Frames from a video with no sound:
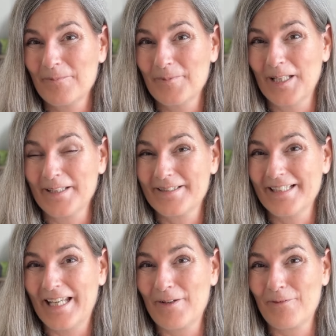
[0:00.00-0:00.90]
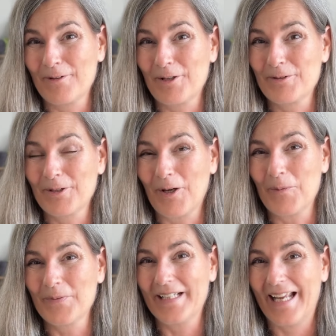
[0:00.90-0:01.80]
London Heathrow to
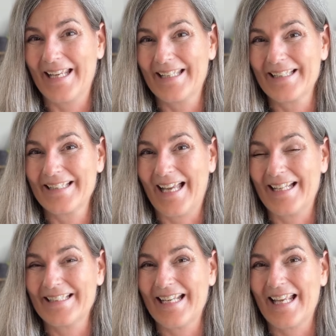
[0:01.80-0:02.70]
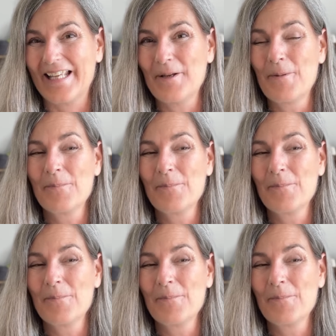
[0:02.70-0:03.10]
Copenhagen that day.